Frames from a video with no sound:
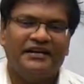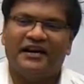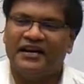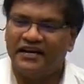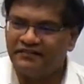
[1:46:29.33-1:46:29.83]

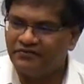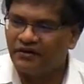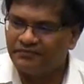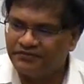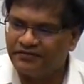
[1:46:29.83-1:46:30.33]
budgetary
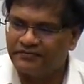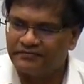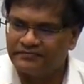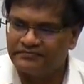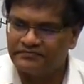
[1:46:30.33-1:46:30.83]
reforms.
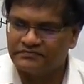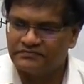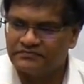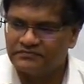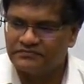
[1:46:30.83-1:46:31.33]

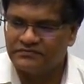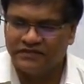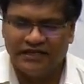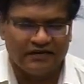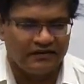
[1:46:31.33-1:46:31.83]

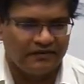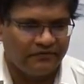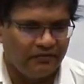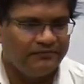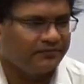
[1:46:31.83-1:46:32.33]
You have to
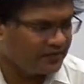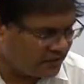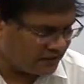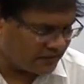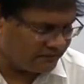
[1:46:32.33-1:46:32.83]
reform,
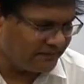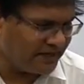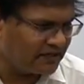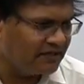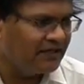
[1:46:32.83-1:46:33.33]
you have to
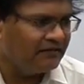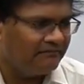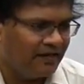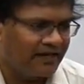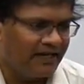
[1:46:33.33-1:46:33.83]
implement
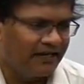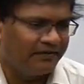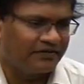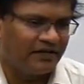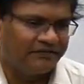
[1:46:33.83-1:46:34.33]

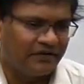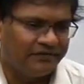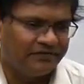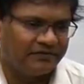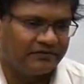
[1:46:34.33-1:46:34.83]
multi-dimensional
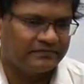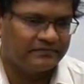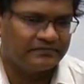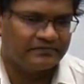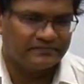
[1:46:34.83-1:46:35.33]
reforms.
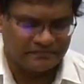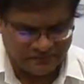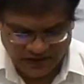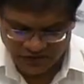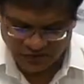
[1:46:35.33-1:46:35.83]

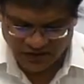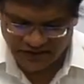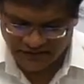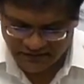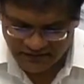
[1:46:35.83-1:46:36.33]
That is
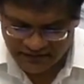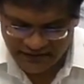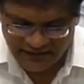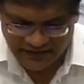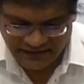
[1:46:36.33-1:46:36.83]
what you have to